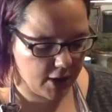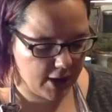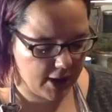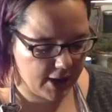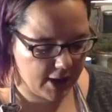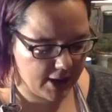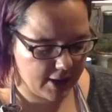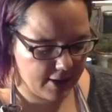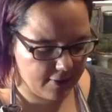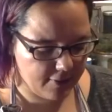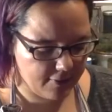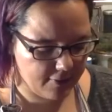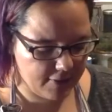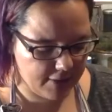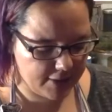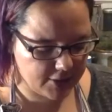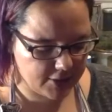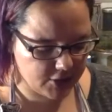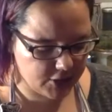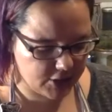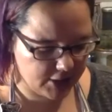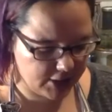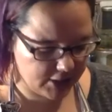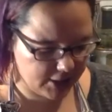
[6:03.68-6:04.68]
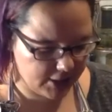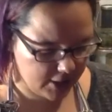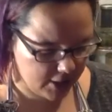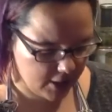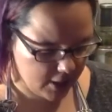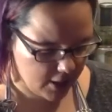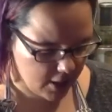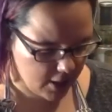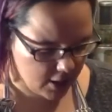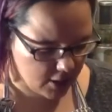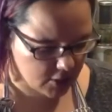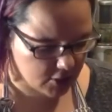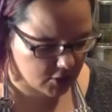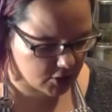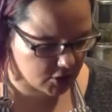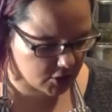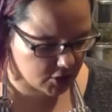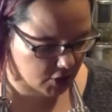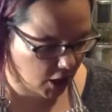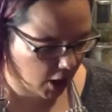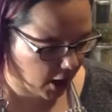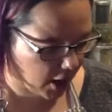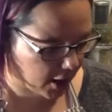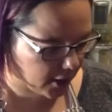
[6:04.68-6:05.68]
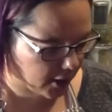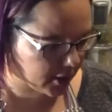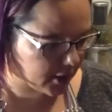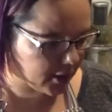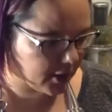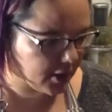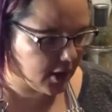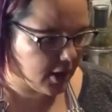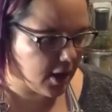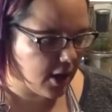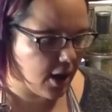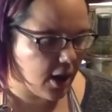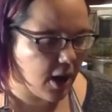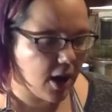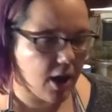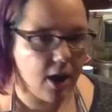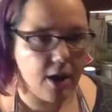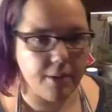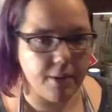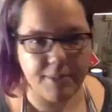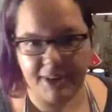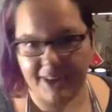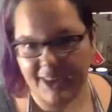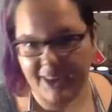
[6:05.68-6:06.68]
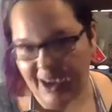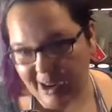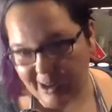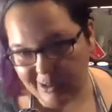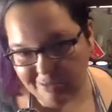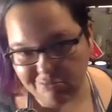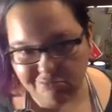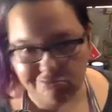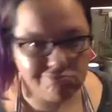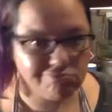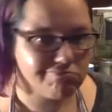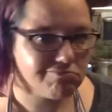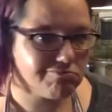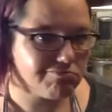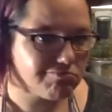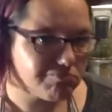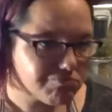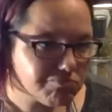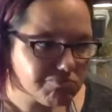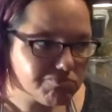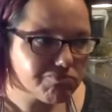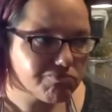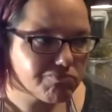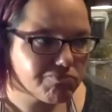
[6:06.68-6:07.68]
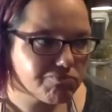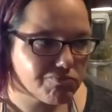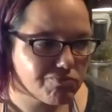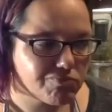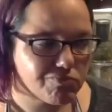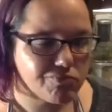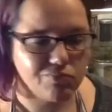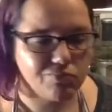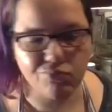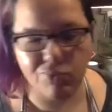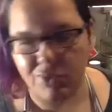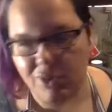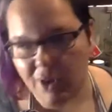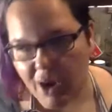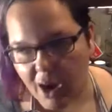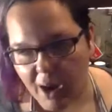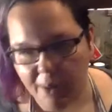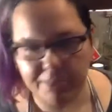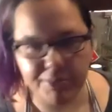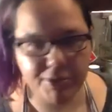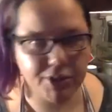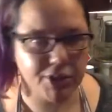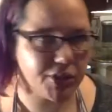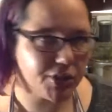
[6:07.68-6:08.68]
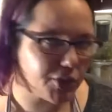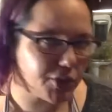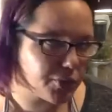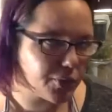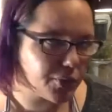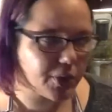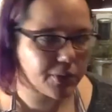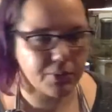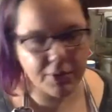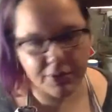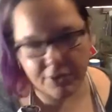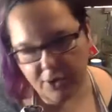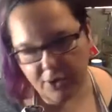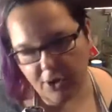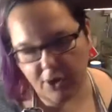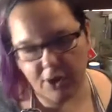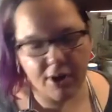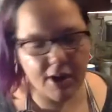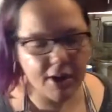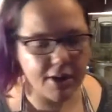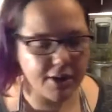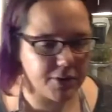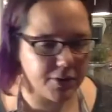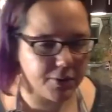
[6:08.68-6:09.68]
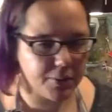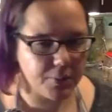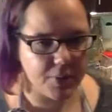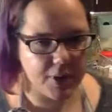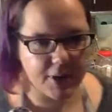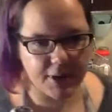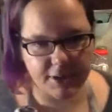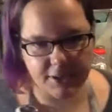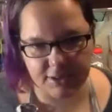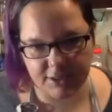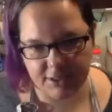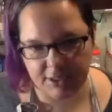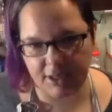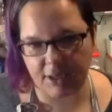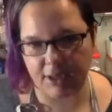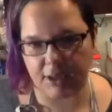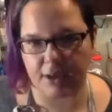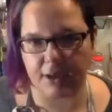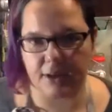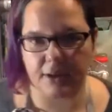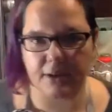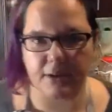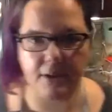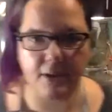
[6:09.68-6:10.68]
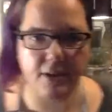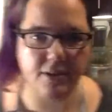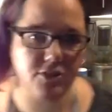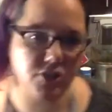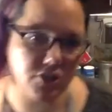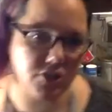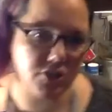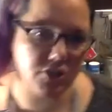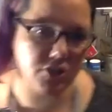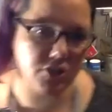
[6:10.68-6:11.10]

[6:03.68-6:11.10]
a veggie stock um, again, up to you on whether or not you want to just